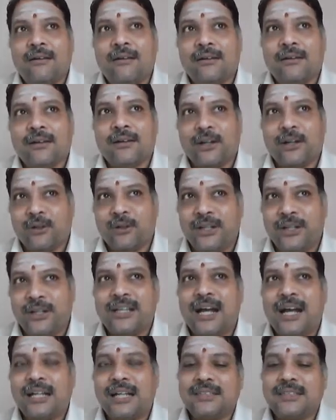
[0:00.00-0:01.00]
Not only
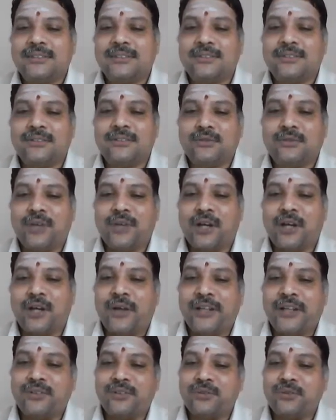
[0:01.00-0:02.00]
that, we are
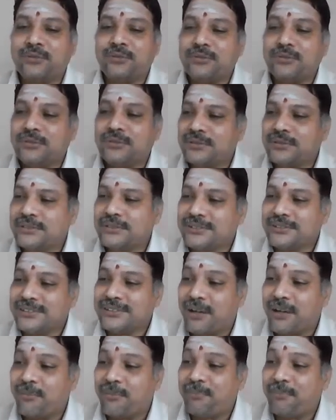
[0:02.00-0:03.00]
going to
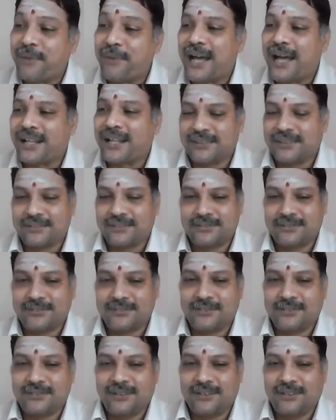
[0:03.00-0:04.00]
compare
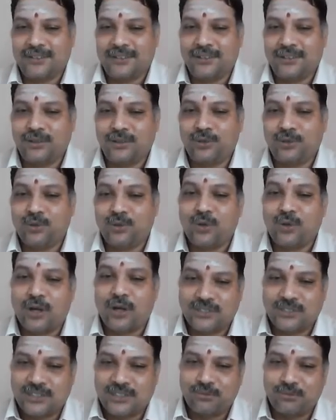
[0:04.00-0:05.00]
two
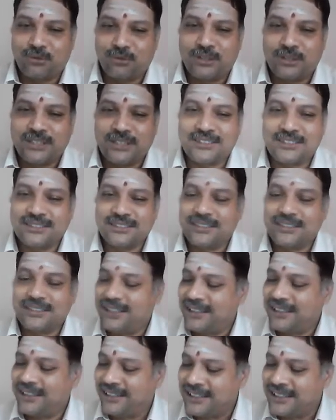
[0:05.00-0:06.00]
concepts. One is
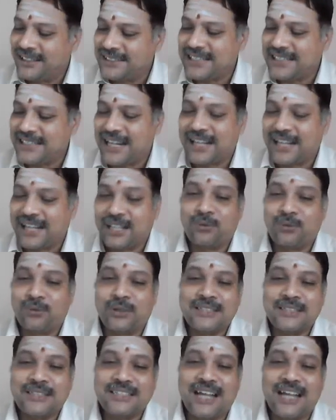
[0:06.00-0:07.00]
risk, another
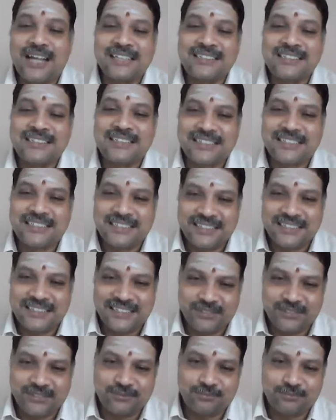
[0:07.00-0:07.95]
one is uncertainty.